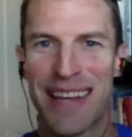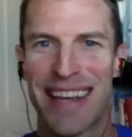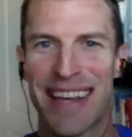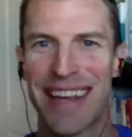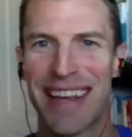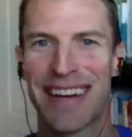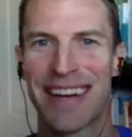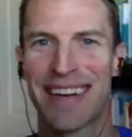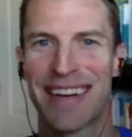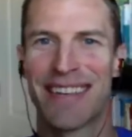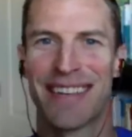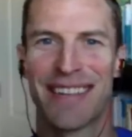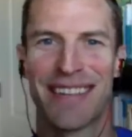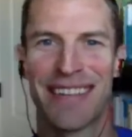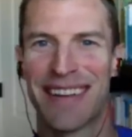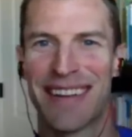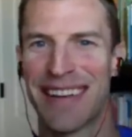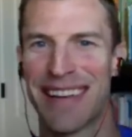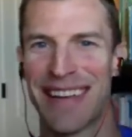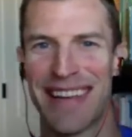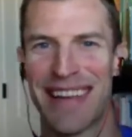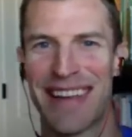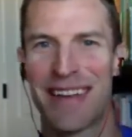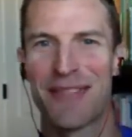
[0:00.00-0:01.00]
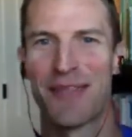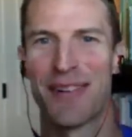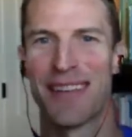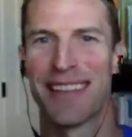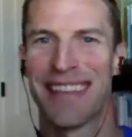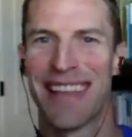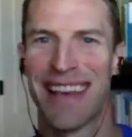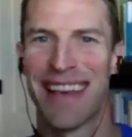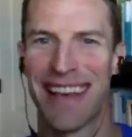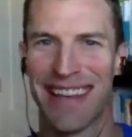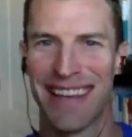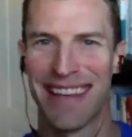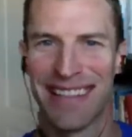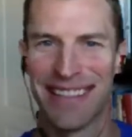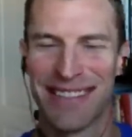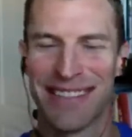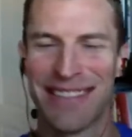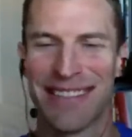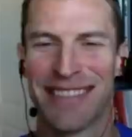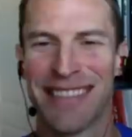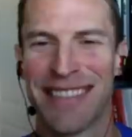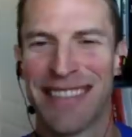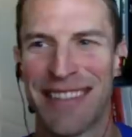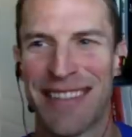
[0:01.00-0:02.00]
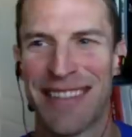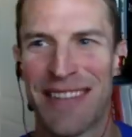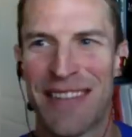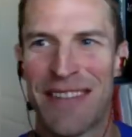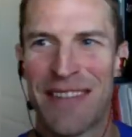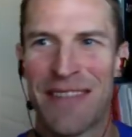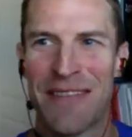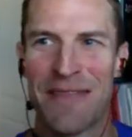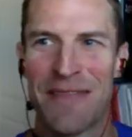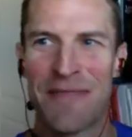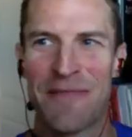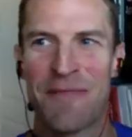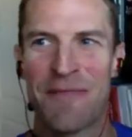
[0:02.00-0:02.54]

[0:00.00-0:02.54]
hear hear what that is. I